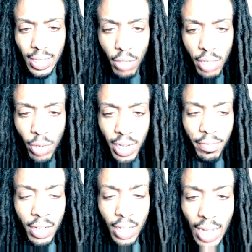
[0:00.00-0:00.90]
though. He
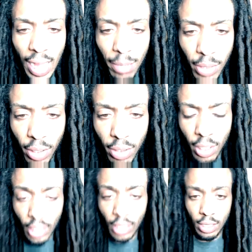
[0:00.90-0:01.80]
wasn't even a cop though.
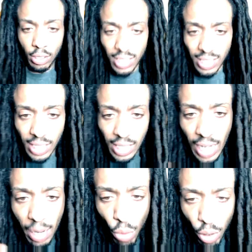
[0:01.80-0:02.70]
So this nigga
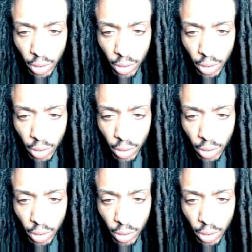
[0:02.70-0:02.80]
got more